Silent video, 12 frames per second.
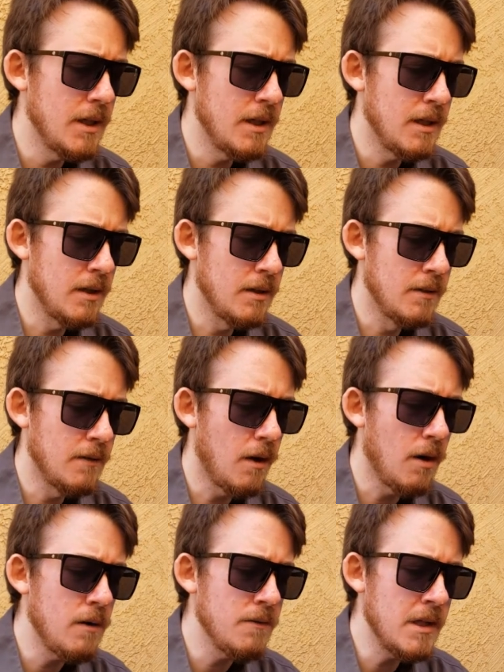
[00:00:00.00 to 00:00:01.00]
and
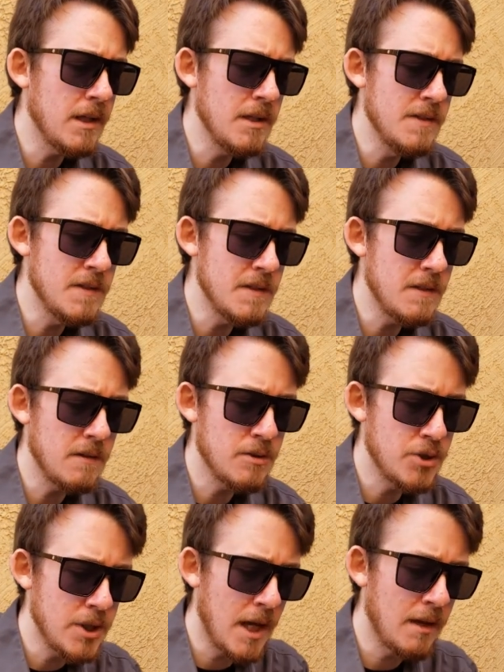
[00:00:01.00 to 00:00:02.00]
all they can see are
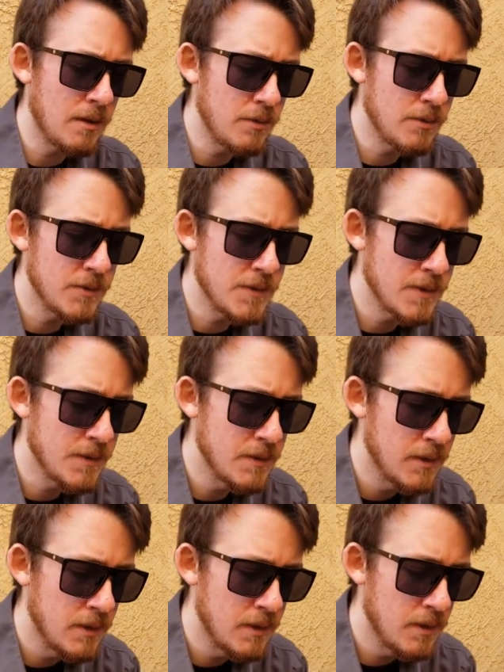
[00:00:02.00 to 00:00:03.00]
shadows
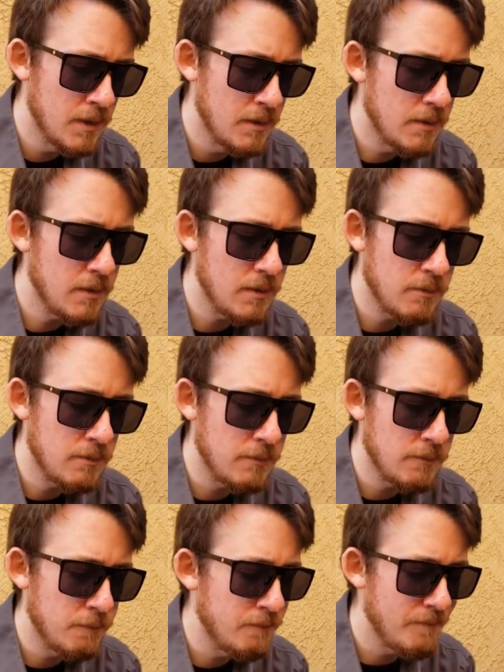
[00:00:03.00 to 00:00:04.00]

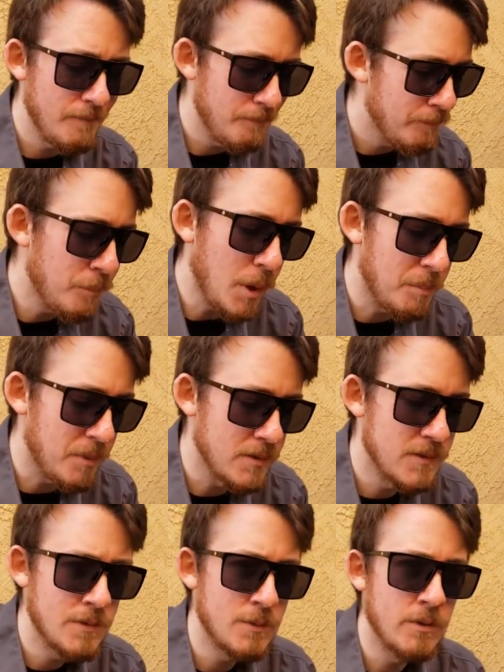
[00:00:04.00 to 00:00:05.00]
of
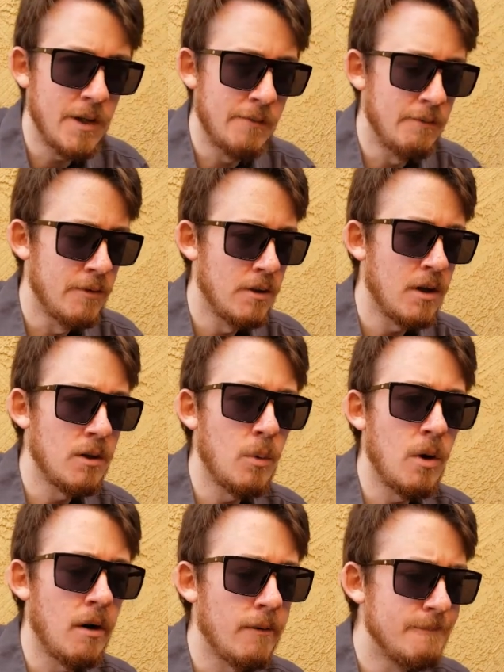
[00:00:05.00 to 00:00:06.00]
puppets or whatever on a
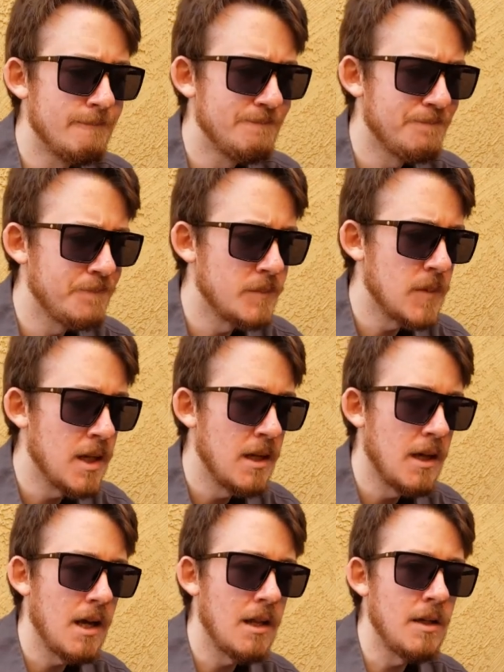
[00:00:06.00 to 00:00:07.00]
wall,
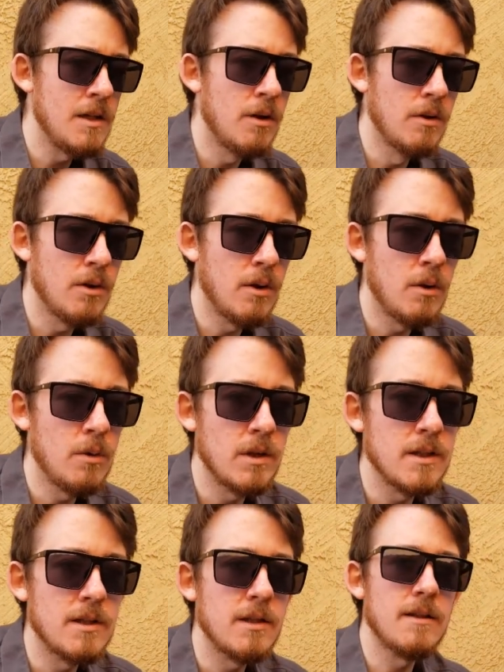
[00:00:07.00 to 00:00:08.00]
and they don't know
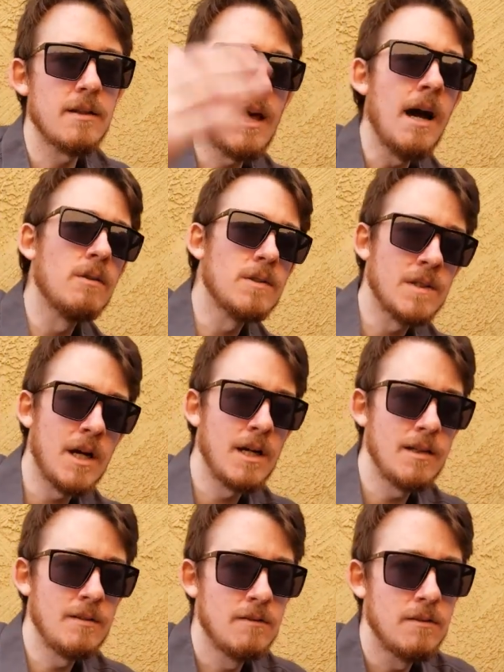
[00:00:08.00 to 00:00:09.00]
what the
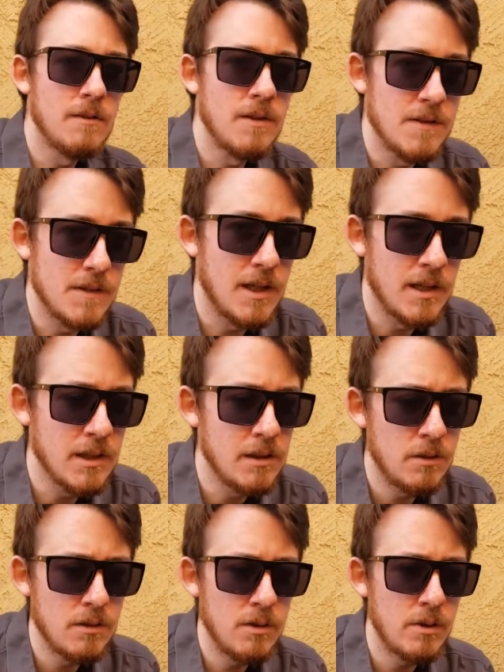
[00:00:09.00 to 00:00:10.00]
outside is like. They
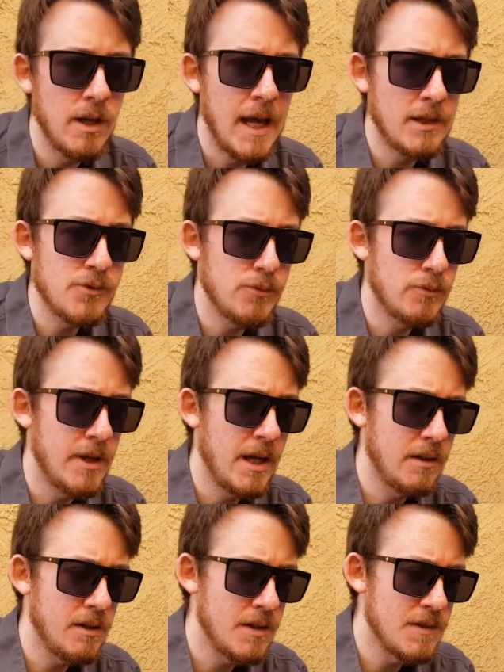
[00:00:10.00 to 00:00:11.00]
don't know what actual
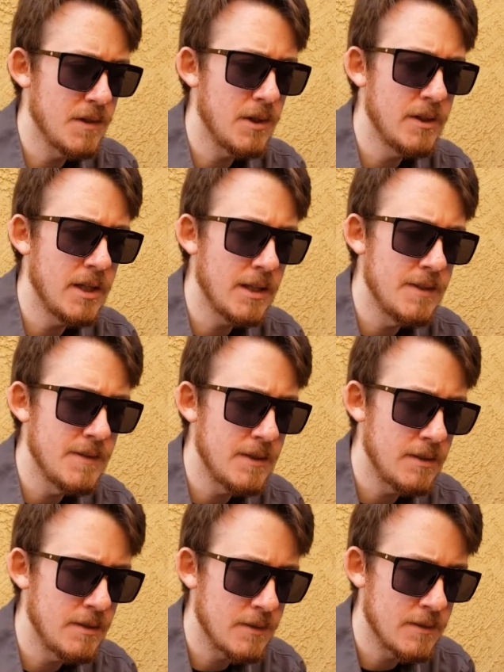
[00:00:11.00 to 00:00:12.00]
reality is. All they can
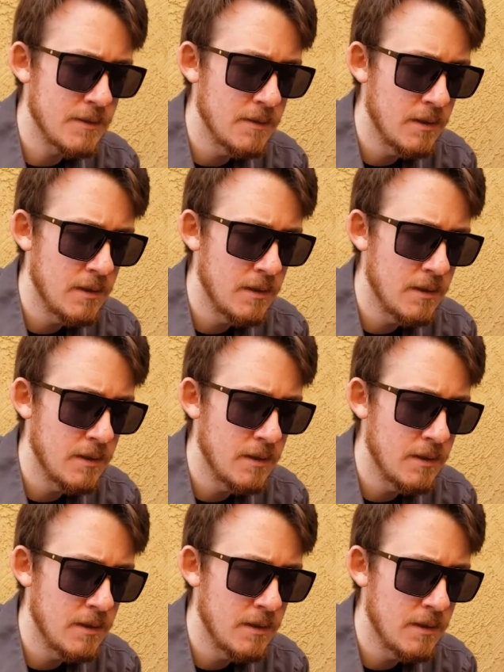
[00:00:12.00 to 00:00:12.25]
see is